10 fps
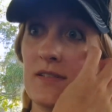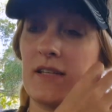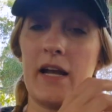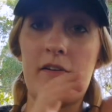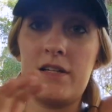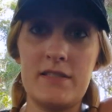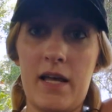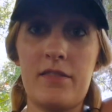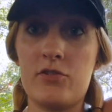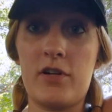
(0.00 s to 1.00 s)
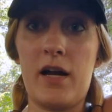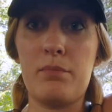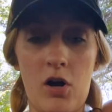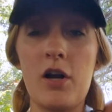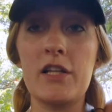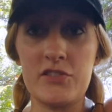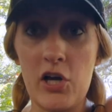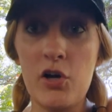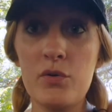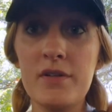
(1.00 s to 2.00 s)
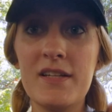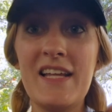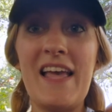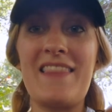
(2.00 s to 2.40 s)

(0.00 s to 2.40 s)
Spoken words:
scary death trap on its own,